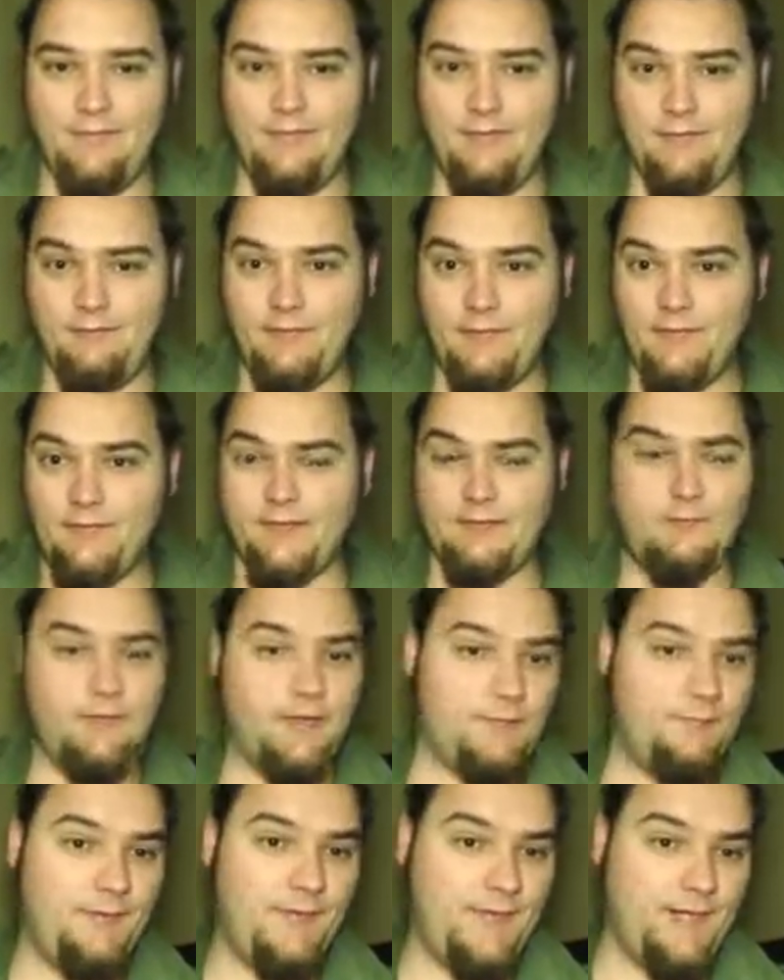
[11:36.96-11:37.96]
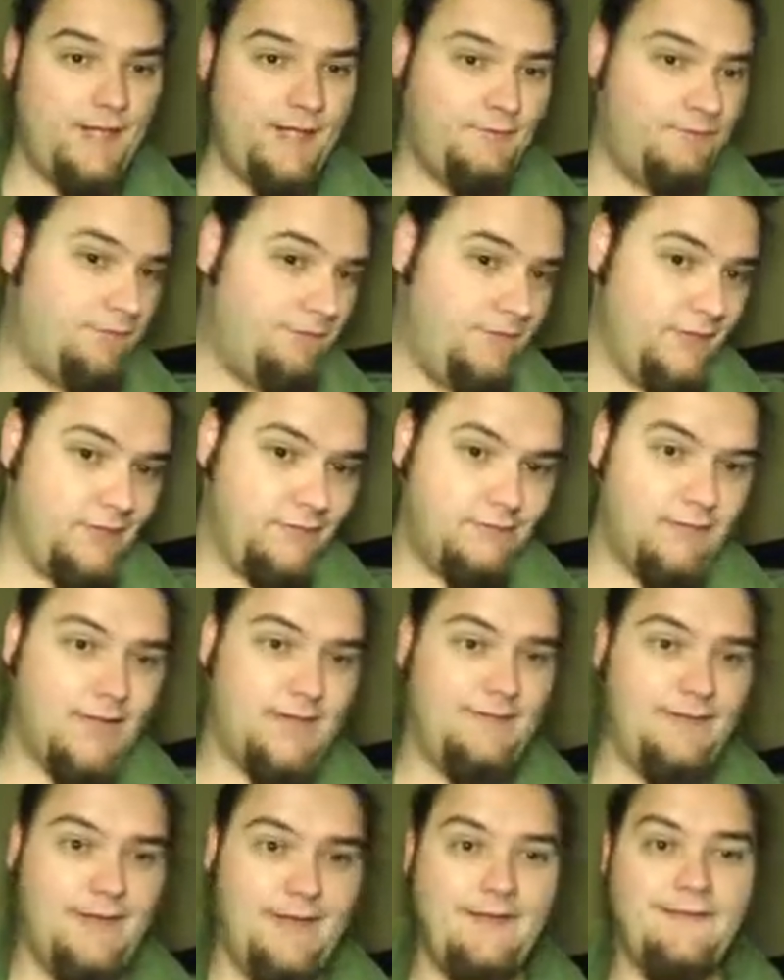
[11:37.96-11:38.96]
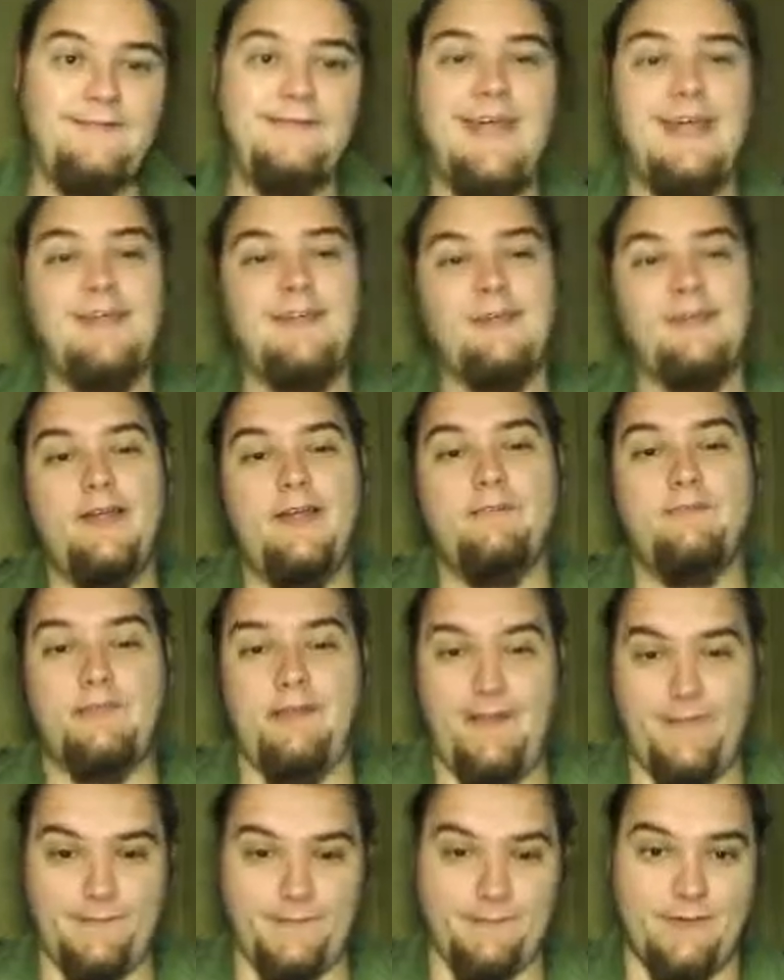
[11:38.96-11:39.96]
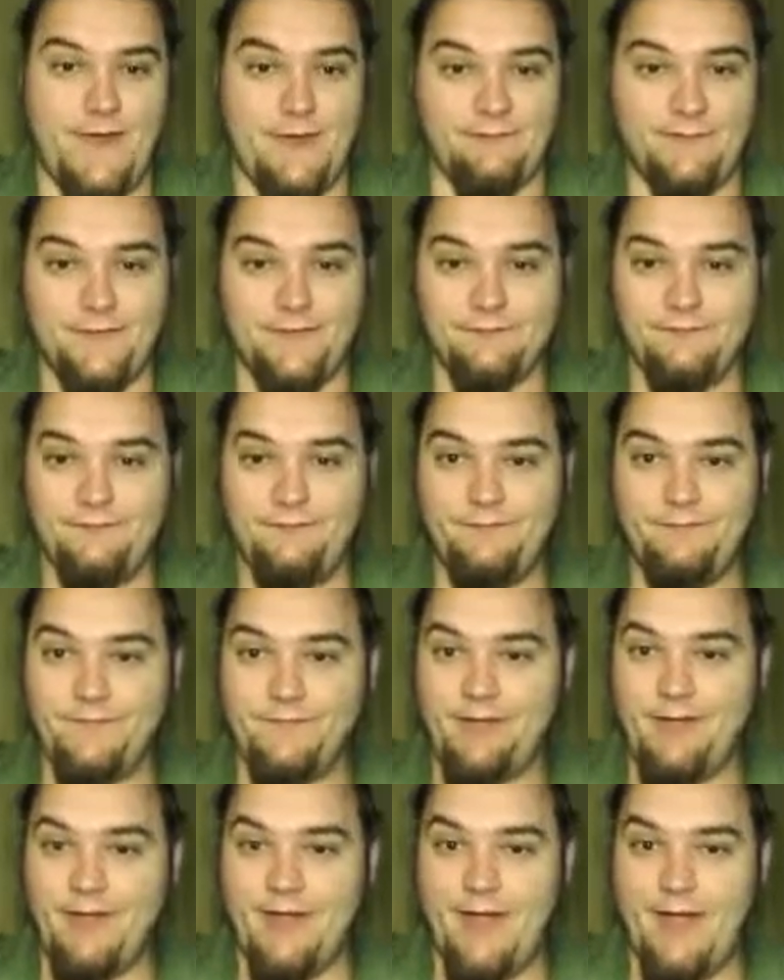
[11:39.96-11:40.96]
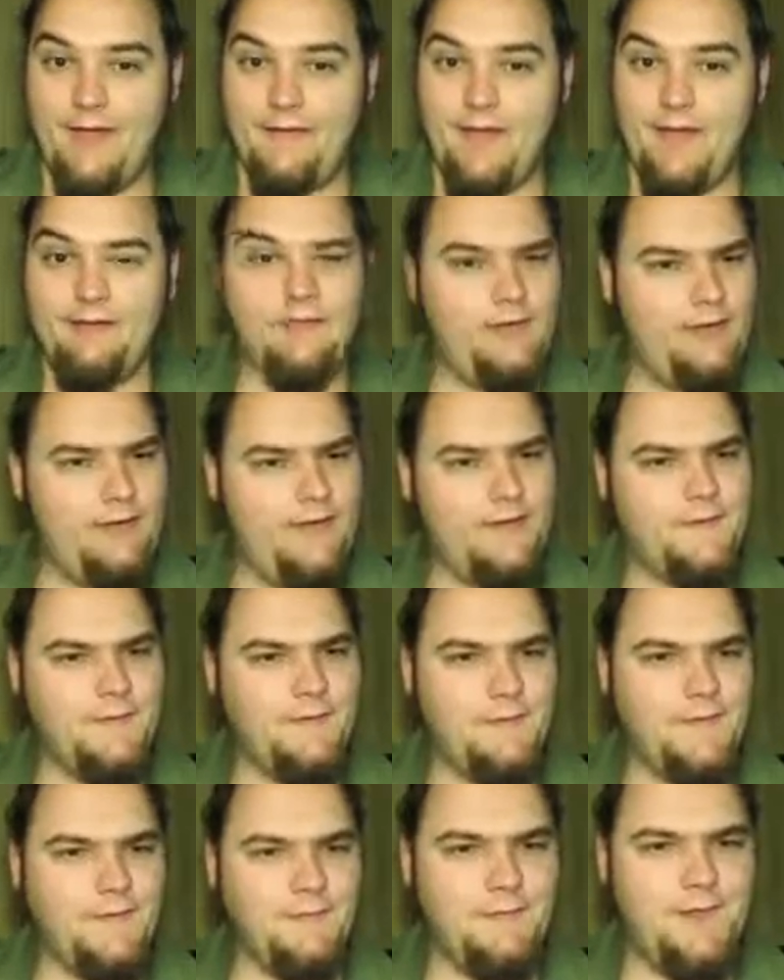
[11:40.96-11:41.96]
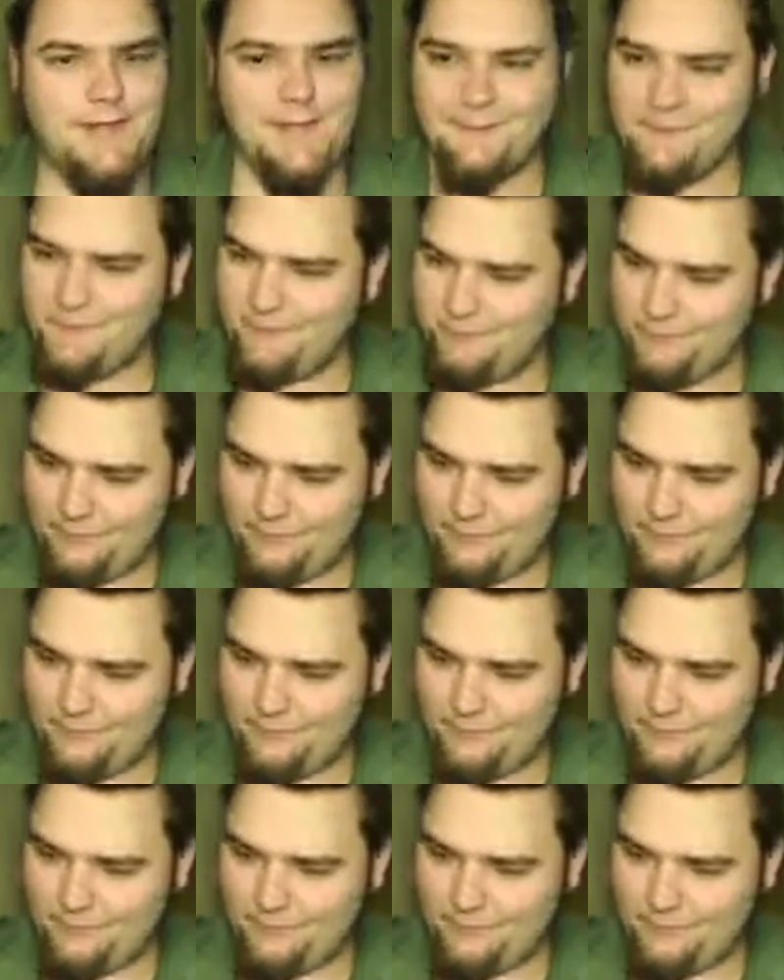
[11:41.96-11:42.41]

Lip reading: If you look on Wikipedia, you can find that he's technically a velociraptor. And that really interested me.